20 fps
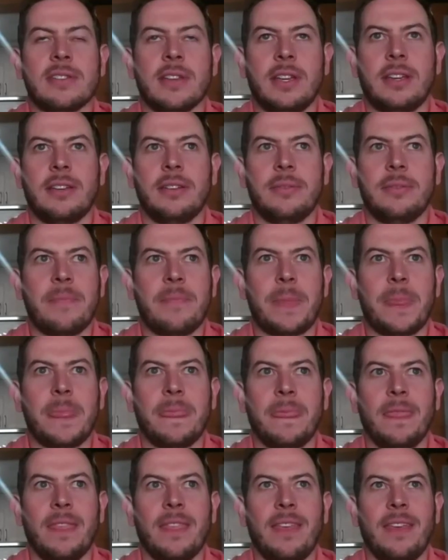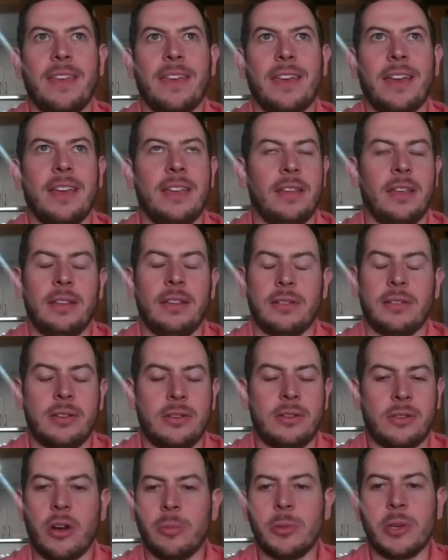like, and
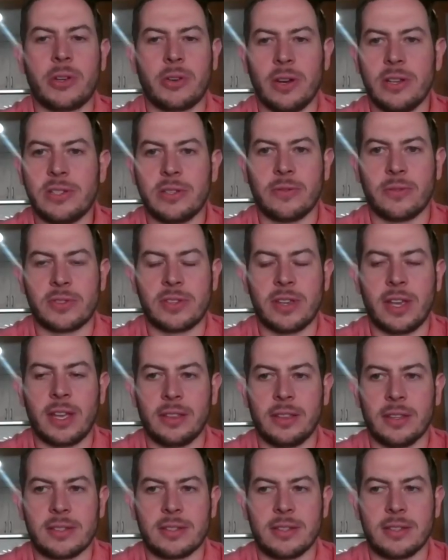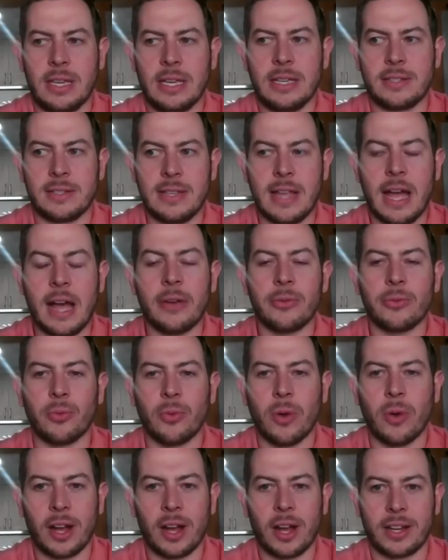call me crazy for saying this, it's not
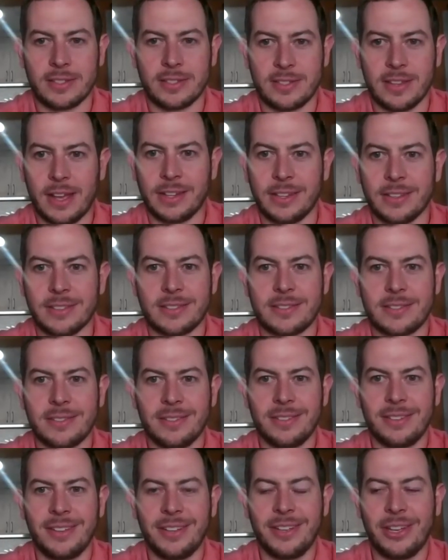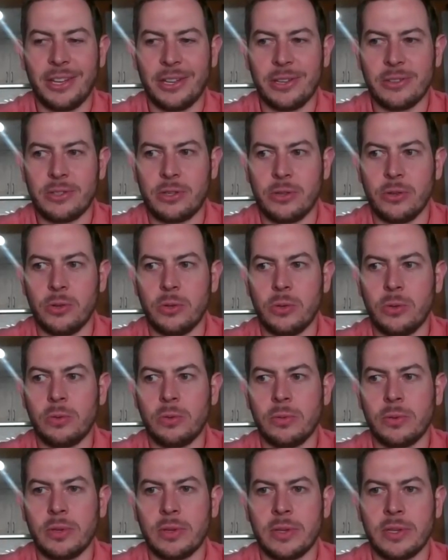rocket science
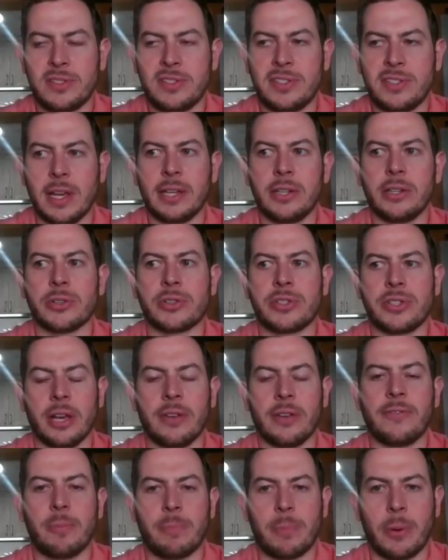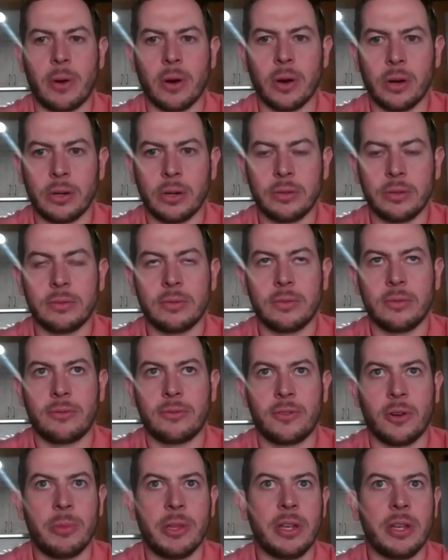to set yourself apart
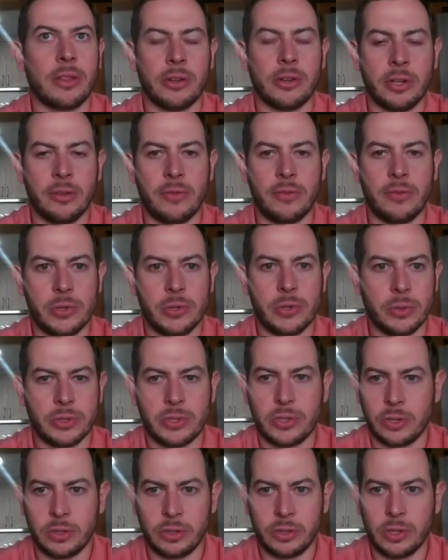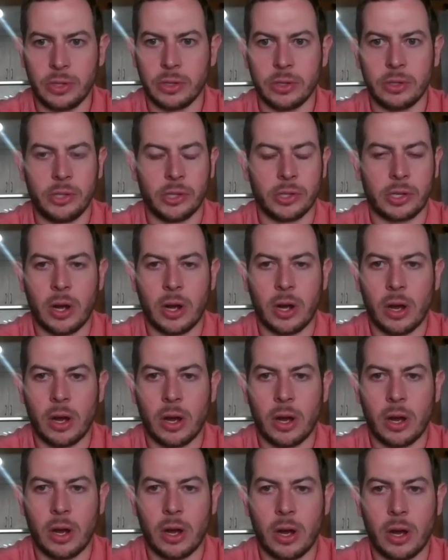from the other individuals, your your your
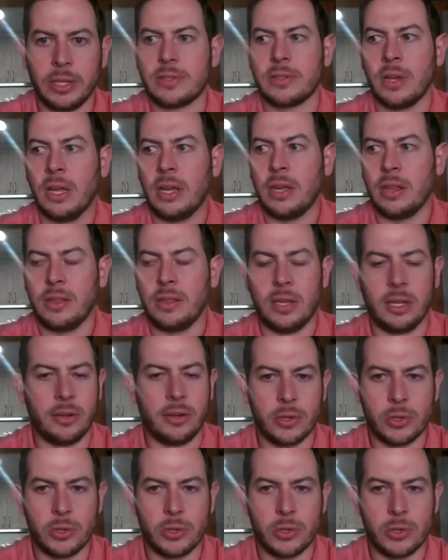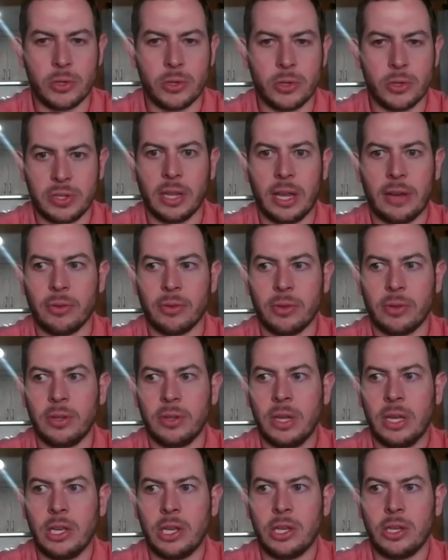colleagues, the individuals at your
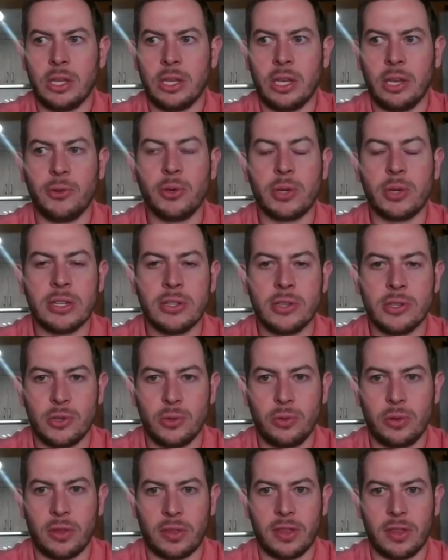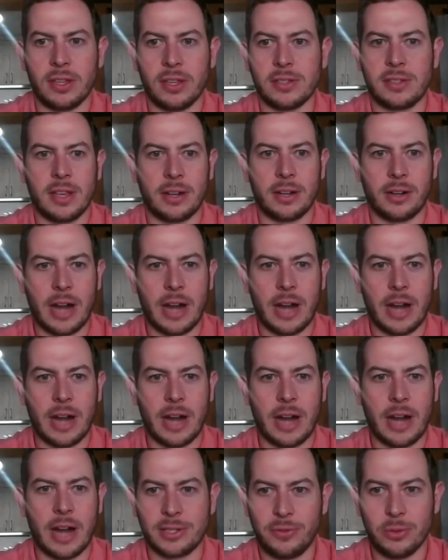level. If you can do the things that are
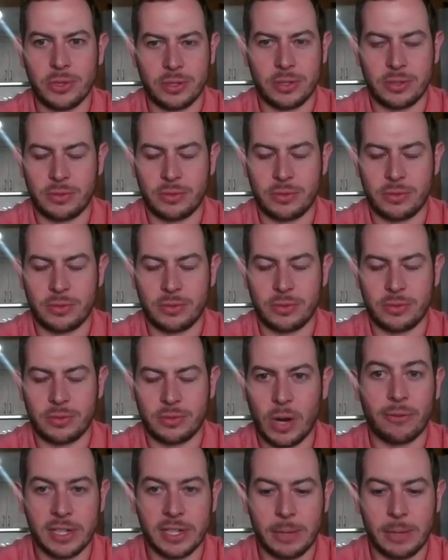asked of you just right. For